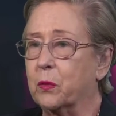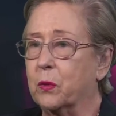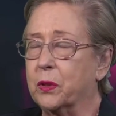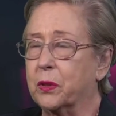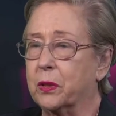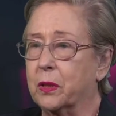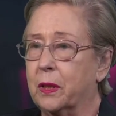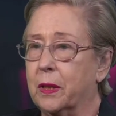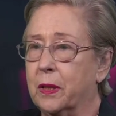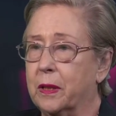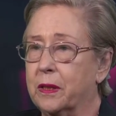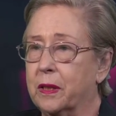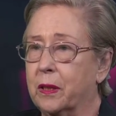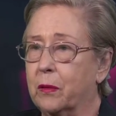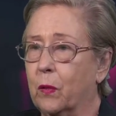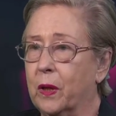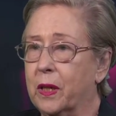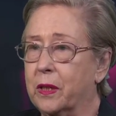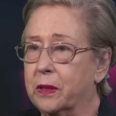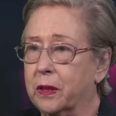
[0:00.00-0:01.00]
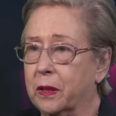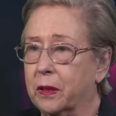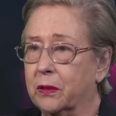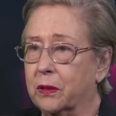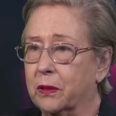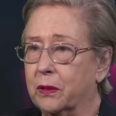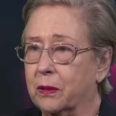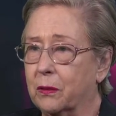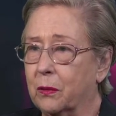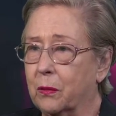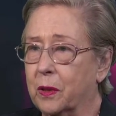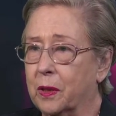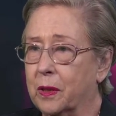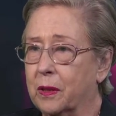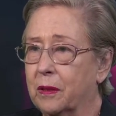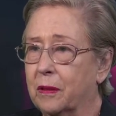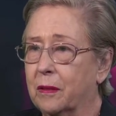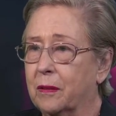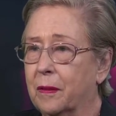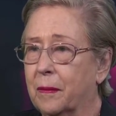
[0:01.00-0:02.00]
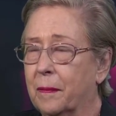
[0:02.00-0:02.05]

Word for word: was a lady in waiting to the Queen,